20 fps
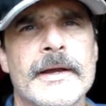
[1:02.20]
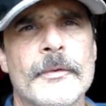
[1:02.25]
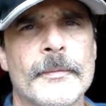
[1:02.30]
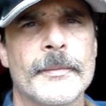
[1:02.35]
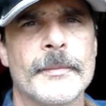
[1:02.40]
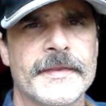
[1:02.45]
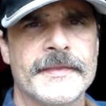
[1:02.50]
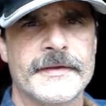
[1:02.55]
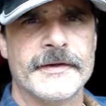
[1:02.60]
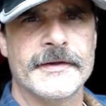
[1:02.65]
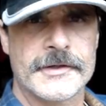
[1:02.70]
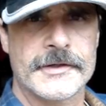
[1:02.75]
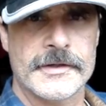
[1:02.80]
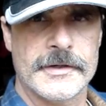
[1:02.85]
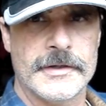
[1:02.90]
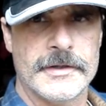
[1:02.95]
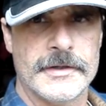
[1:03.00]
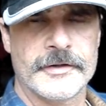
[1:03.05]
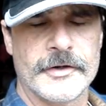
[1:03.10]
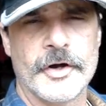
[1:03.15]
what they're
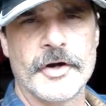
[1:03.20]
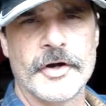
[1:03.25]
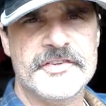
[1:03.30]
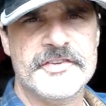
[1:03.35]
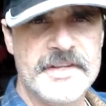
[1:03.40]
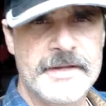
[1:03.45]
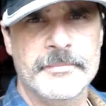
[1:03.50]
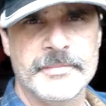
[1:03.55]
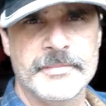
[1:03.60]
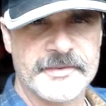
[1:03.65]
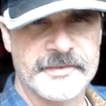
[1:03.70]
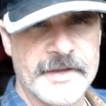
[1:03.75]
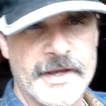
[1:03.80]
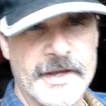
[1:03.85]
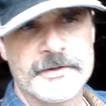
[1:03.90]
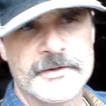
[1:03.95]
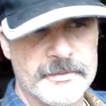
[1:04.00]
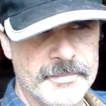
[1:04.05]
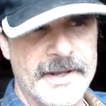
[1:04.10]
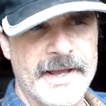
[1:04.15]
called are deep
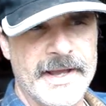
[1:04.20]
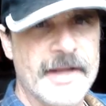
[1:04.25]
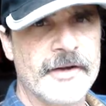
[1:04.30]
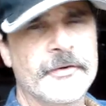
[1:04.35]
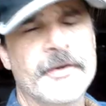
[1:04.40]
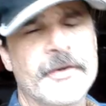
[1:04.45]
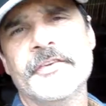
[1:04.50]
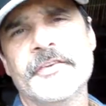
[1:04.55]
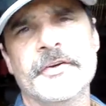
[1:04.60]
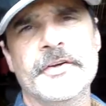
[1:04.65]
cycle batteries.